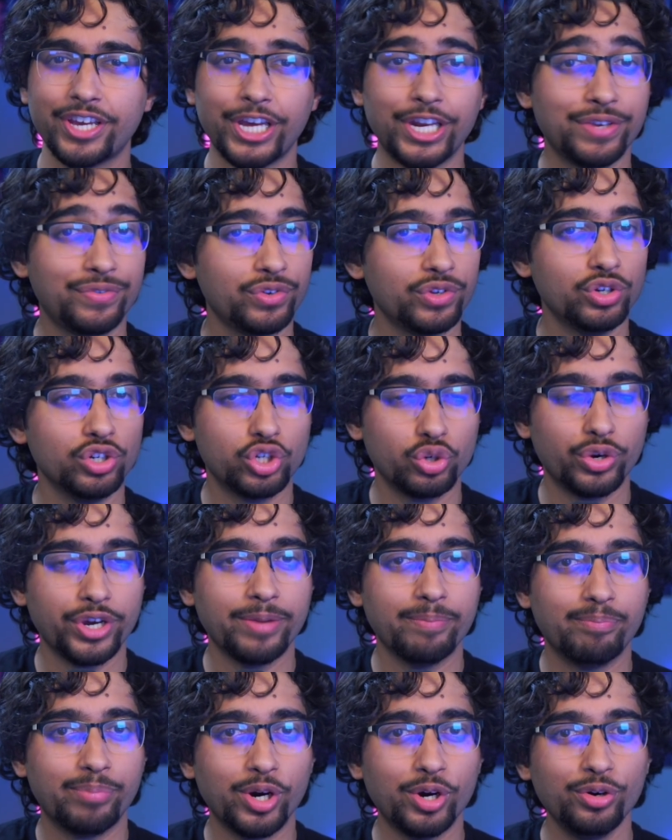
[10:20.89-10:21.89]
And if you enjoy
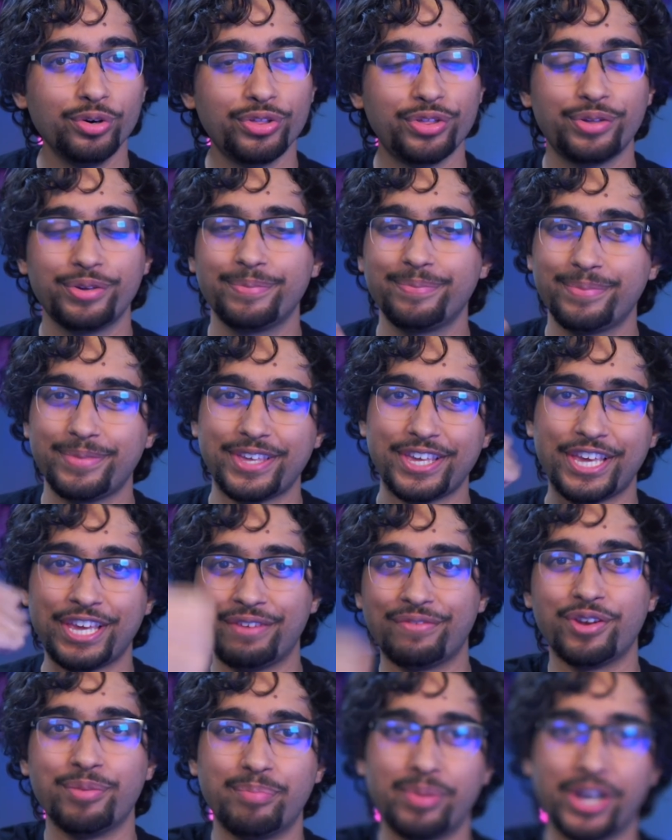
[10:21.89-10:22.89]
them both,
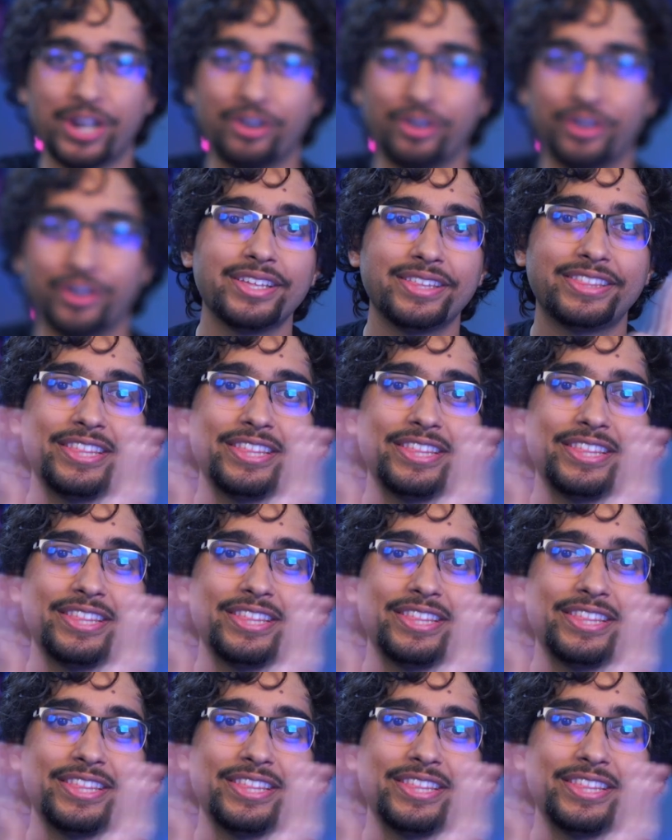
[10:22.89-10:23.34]
even better.